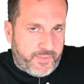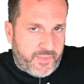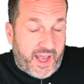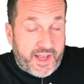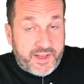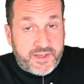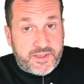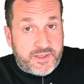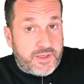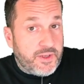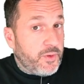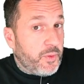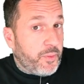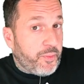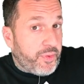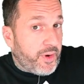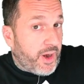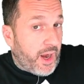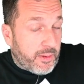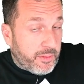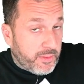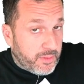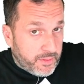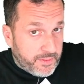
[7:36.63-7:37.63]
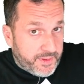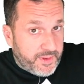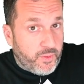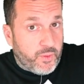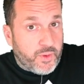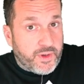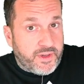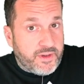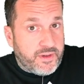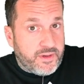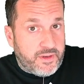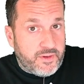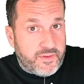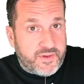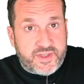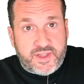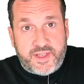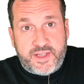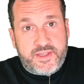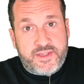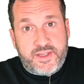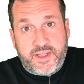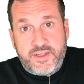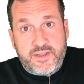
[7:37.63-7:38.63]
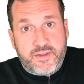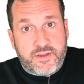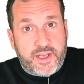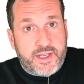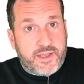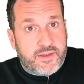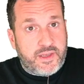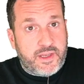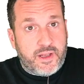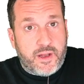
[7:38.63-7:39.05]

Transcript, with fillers: I still probably wouldn't use this as like